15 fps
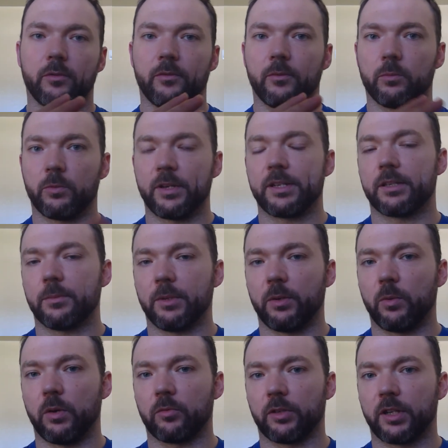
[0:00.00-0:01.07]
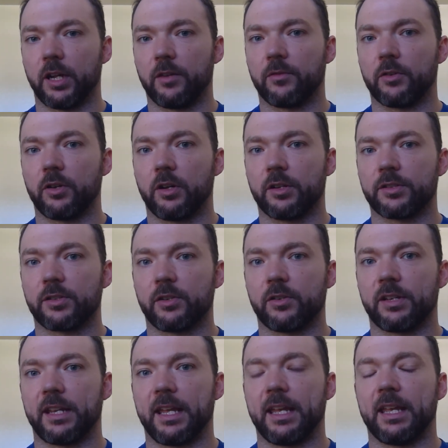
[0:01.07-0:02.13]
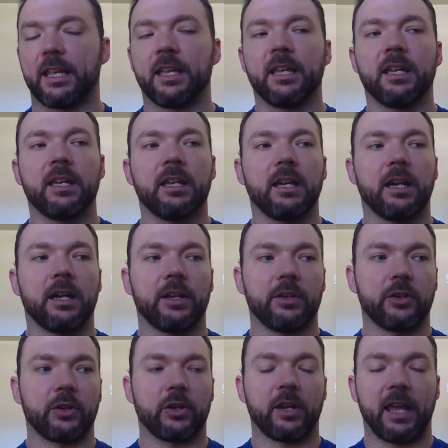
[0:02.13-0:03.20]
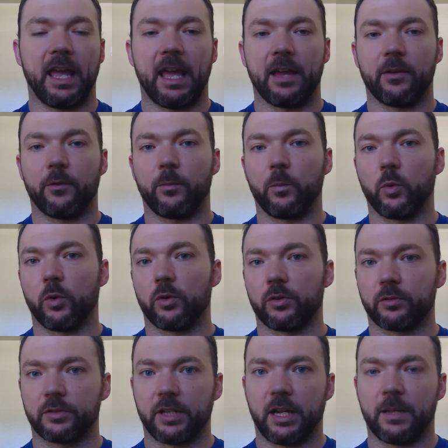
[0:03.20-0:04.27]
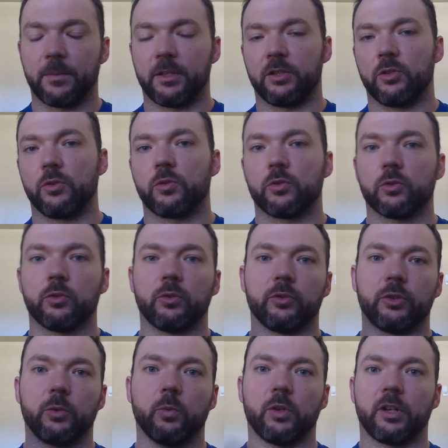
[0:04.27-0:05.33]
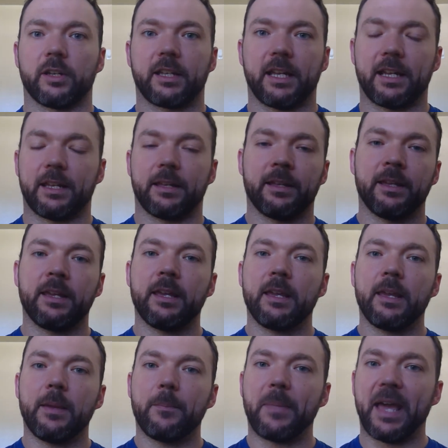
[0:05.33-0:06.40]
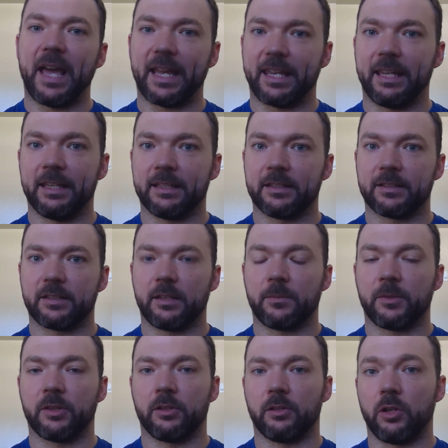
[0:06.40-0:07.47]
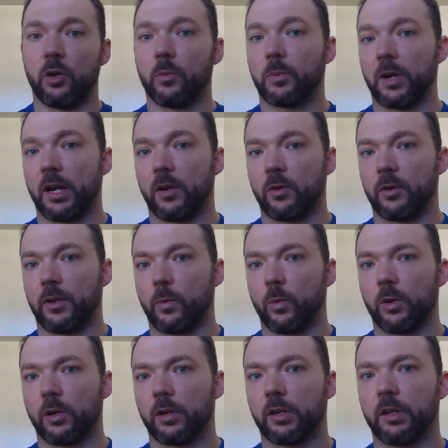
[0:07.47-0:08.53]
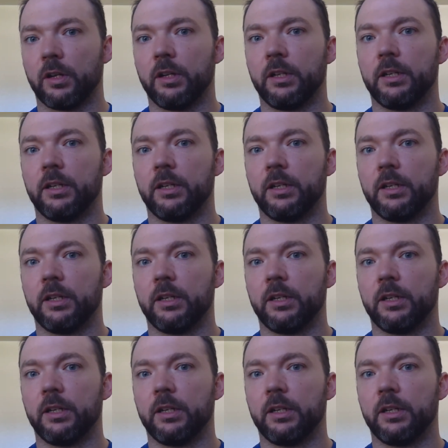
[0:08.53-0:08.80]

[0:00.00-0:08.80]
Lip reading: reasonably well recovered on a certain day, you're going to have more time than usual, and you want to kind of pack in some of the low priority work